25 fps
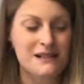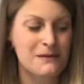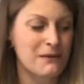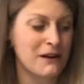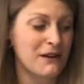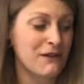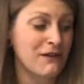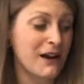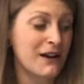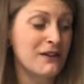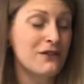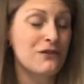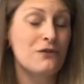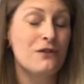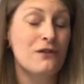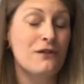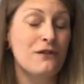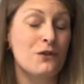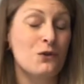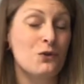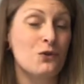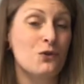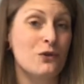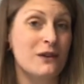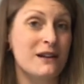but if I threw a
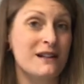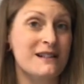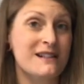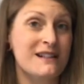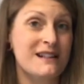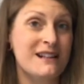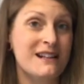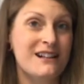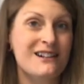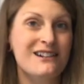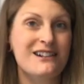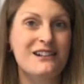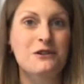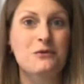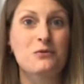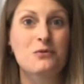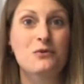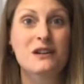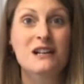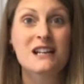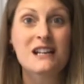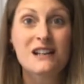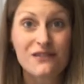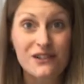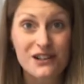few greens in here, he
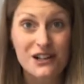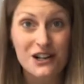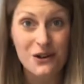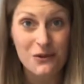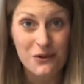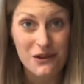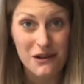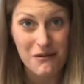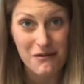wouldn't even know they